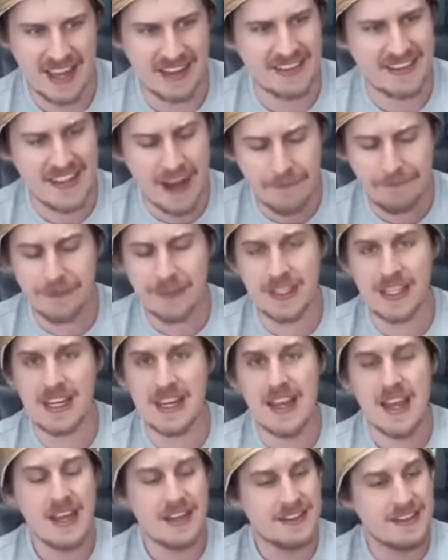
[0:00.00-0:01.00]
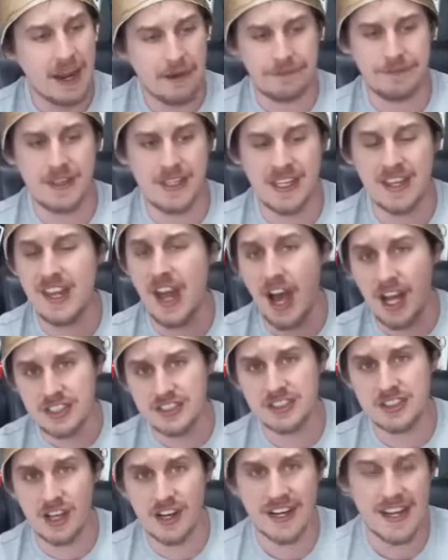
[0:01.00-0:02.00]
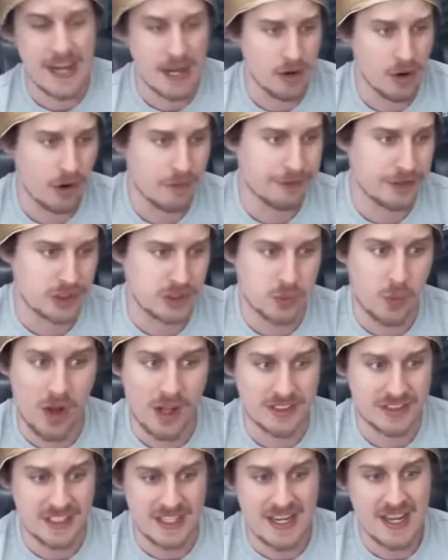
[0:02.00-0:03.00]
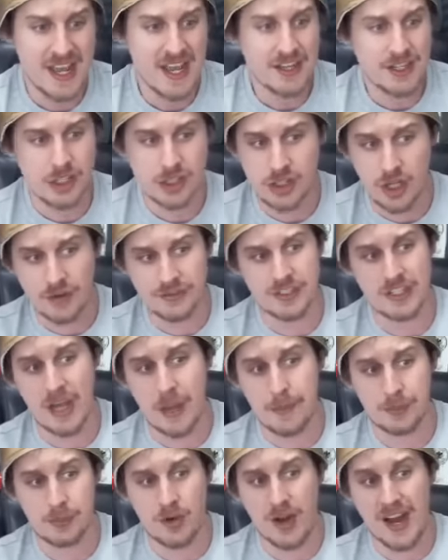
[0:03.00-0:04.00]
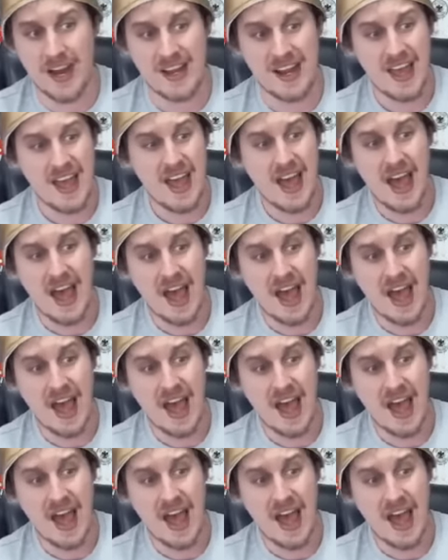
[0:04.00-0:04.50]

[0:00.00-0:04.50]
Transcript: yeah, definitely definitely an unsung hero for Swansea. Deserves an upgrade.